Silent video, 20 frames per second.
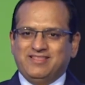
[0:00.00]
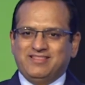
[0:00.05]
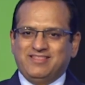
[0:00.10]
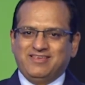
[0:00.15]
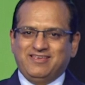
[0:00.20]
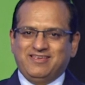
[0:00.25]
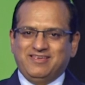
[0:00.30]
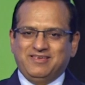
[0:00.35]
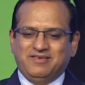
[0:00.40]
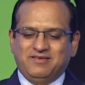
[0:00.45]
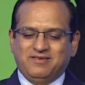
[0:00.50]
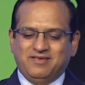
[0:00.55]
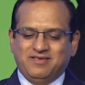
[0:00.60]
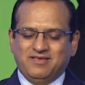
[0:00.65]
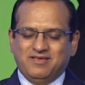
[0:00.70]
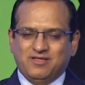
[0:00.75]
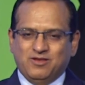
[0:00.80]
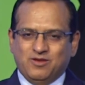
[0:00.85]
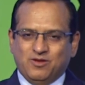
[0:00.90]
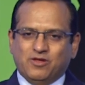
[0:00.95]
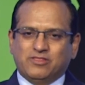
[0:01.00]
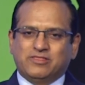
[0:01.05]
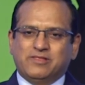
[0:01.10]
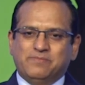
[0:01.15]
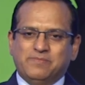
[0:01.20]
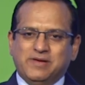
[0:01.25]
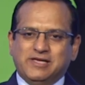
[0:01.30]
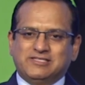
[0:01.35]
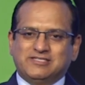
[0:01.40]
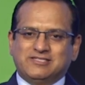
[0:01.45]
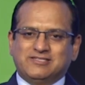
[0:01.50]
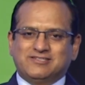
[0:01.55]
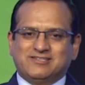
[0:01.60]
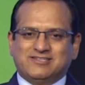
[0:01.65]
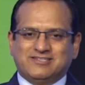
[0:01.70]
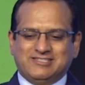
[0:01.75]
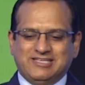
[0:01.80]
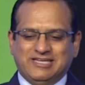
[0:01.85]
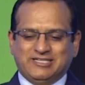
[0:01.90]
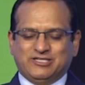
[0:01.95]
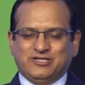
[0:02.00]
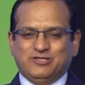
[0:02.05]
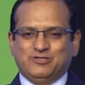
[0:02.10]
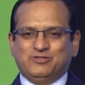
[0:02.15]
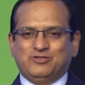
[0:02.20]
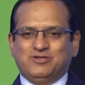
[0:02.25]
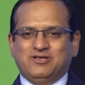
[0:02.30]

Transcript: the not the best session